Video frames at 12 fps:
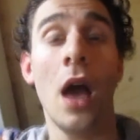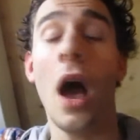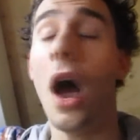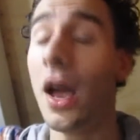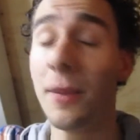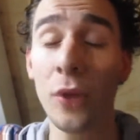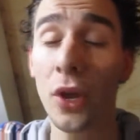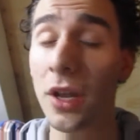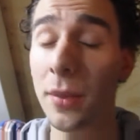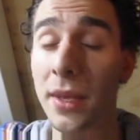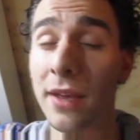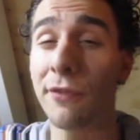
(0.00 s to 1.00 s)
I'm not
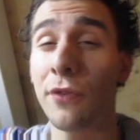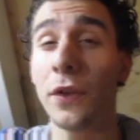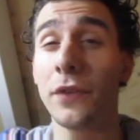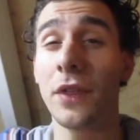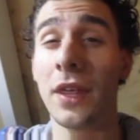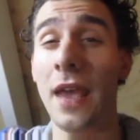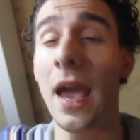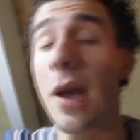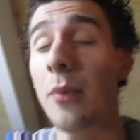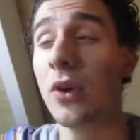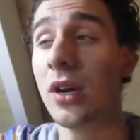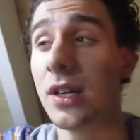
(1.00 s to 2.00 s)
gonna be in front of the
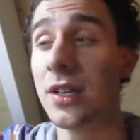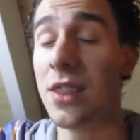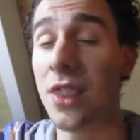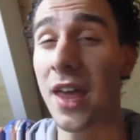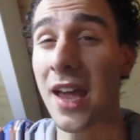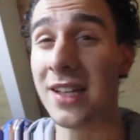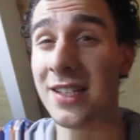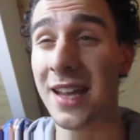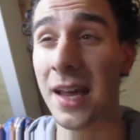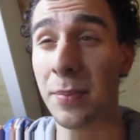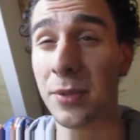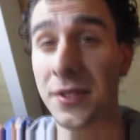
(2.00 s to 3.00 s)
camera that
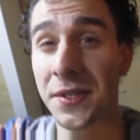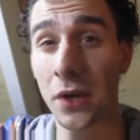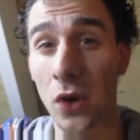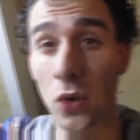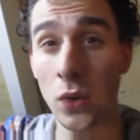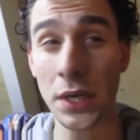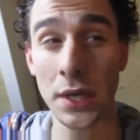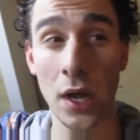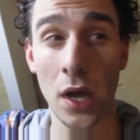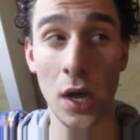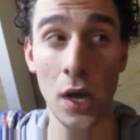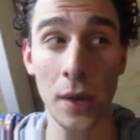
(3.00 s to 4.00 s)
episode.
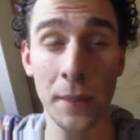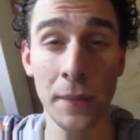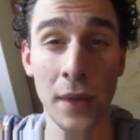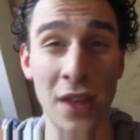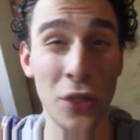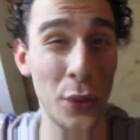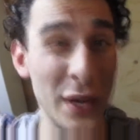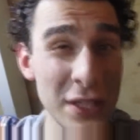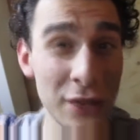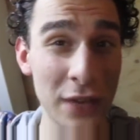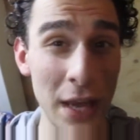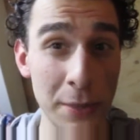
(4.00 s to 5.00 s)
Um, the rest
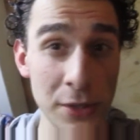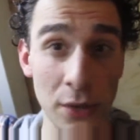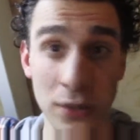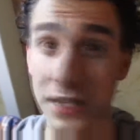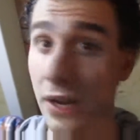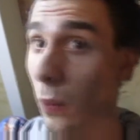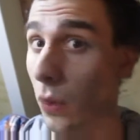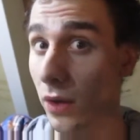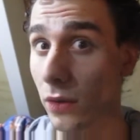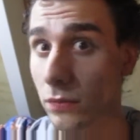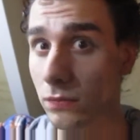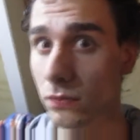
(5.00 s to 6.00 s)
of the episodes I
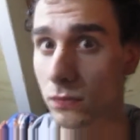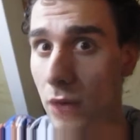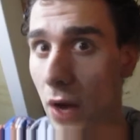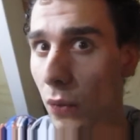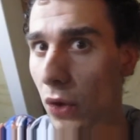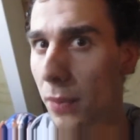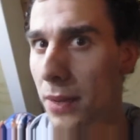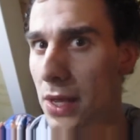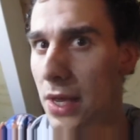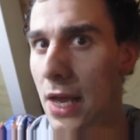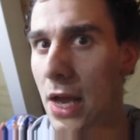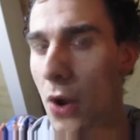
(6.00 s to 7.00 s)
will. I will
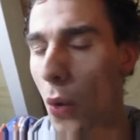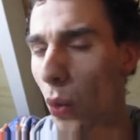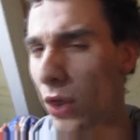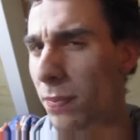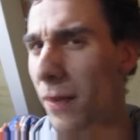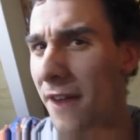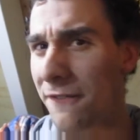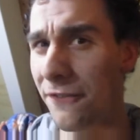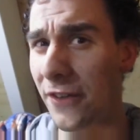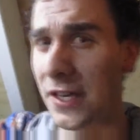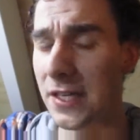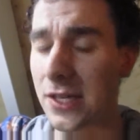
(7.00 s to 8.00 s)
be with my
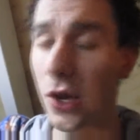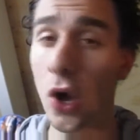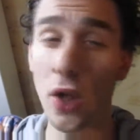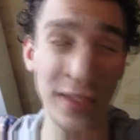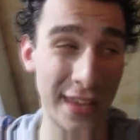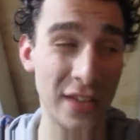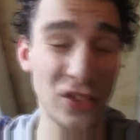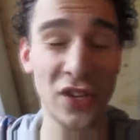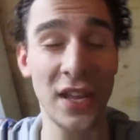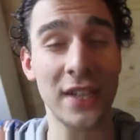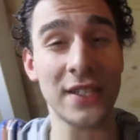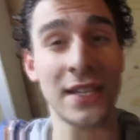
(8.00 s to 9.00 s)
face on the
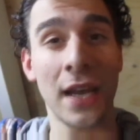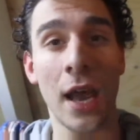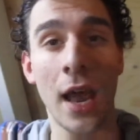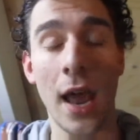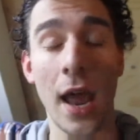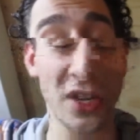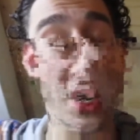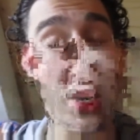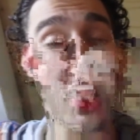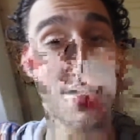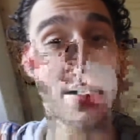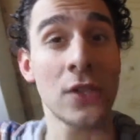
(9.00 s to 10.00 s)
internet
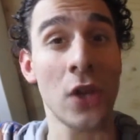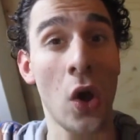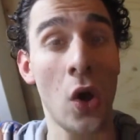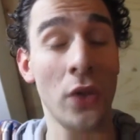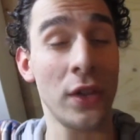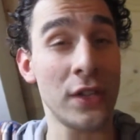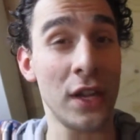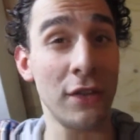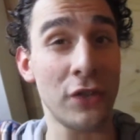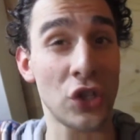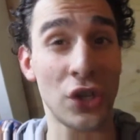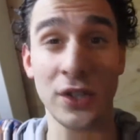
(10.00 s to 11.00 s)
and on the
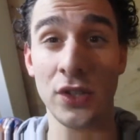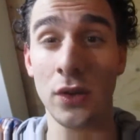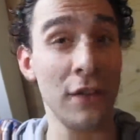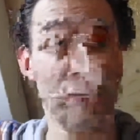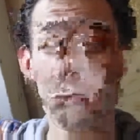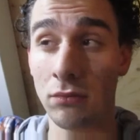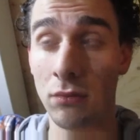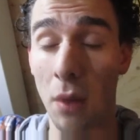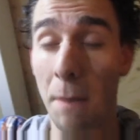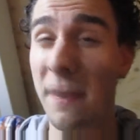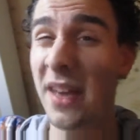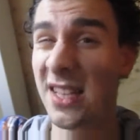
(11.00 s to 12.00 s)
television at school. A
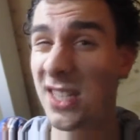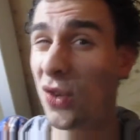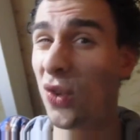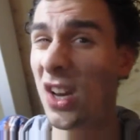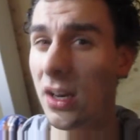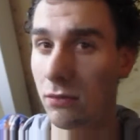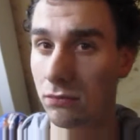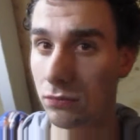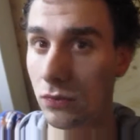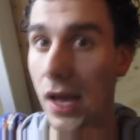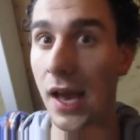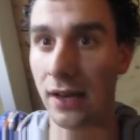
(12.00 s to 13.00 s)
big screen.
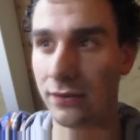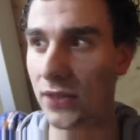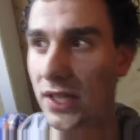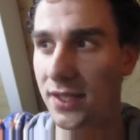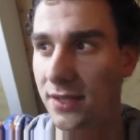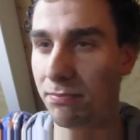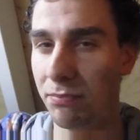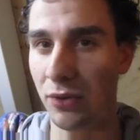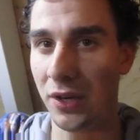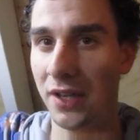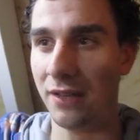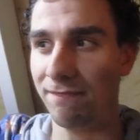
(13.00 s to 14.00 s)
Yeah, that's
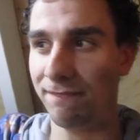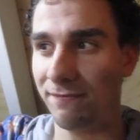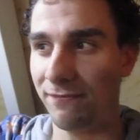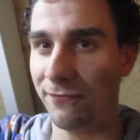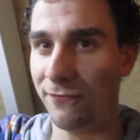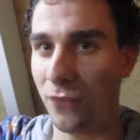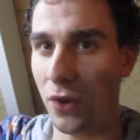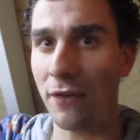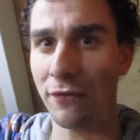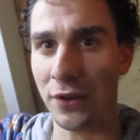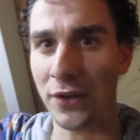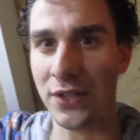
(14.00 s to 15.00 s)
pretty
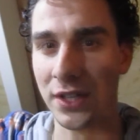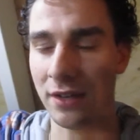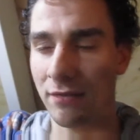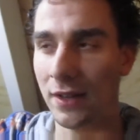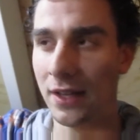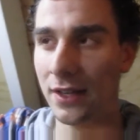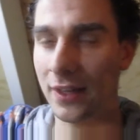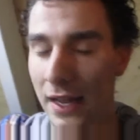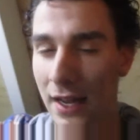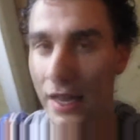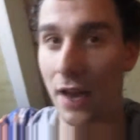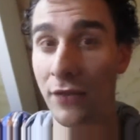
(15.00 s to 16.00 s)
confronting.
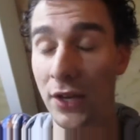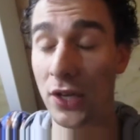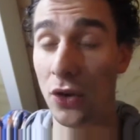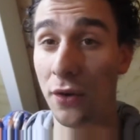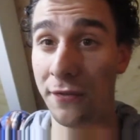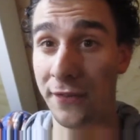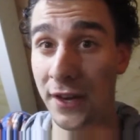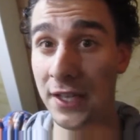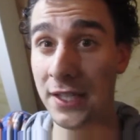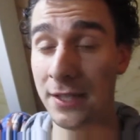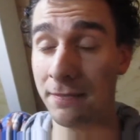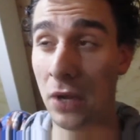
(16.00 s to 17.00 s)
Like having your
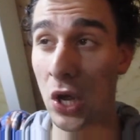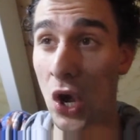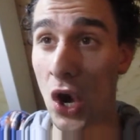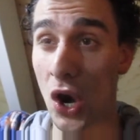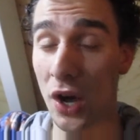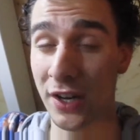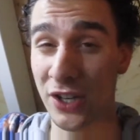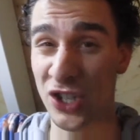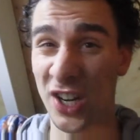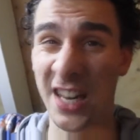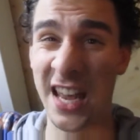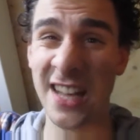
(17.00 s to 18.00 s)
face on a
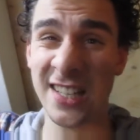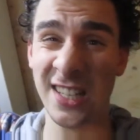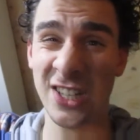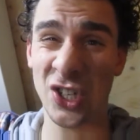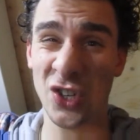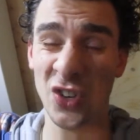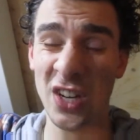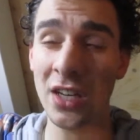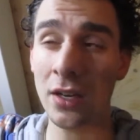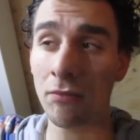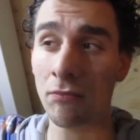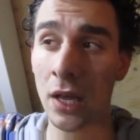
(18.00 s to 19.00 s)
gigantic
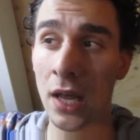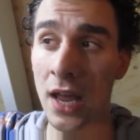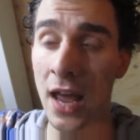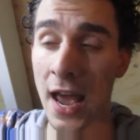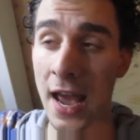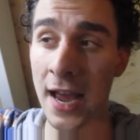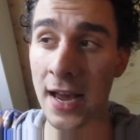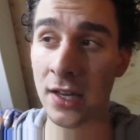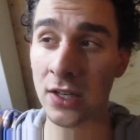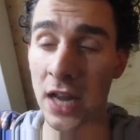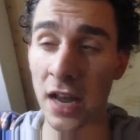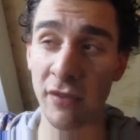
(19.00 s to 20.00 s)
screen
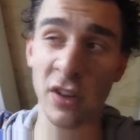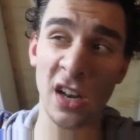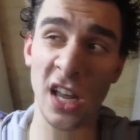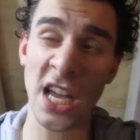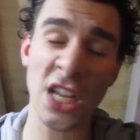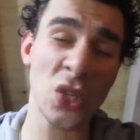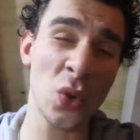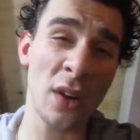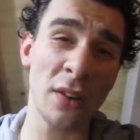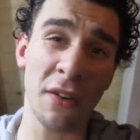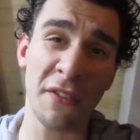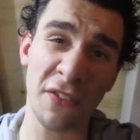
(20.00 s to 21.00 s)
and having like
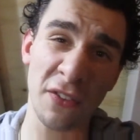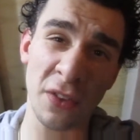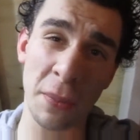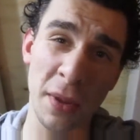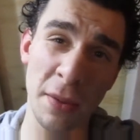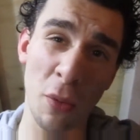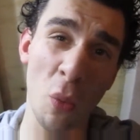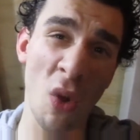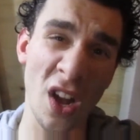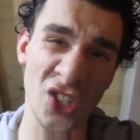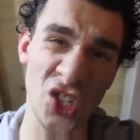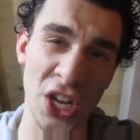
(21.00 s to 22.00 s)
250 people
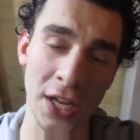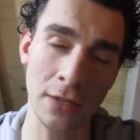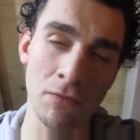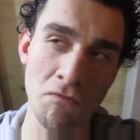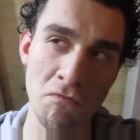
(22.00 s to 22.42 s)
watch it